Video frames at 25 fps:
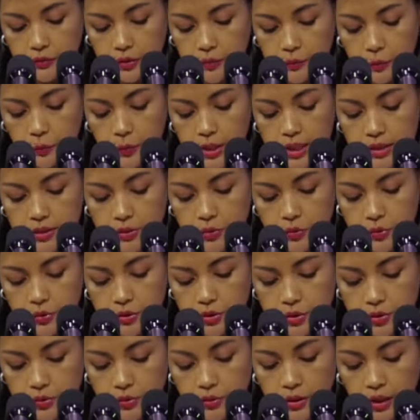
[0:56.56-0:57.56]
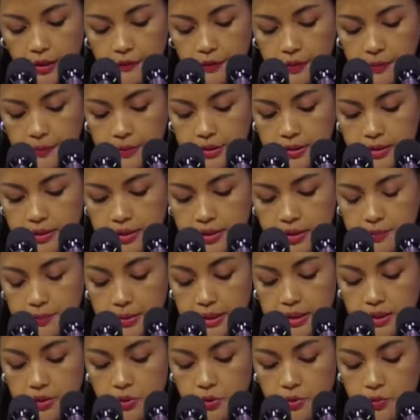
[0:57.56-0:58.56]
From Grassroots to Government,
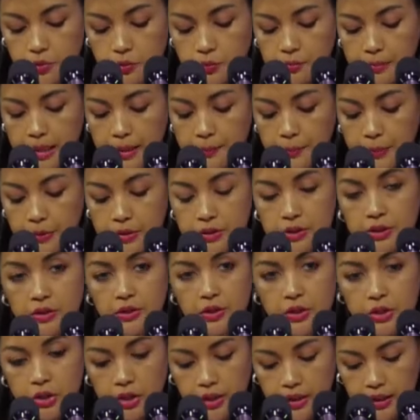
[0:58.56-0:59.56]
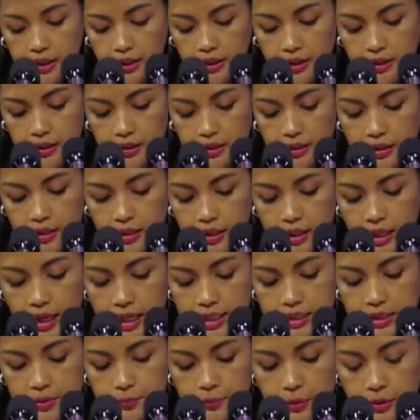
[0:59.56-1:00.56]
speaks to my personal journey
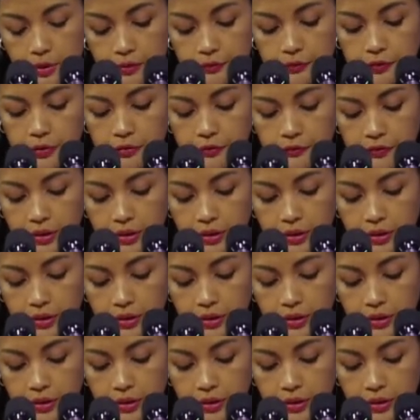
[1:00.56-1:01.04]
as both a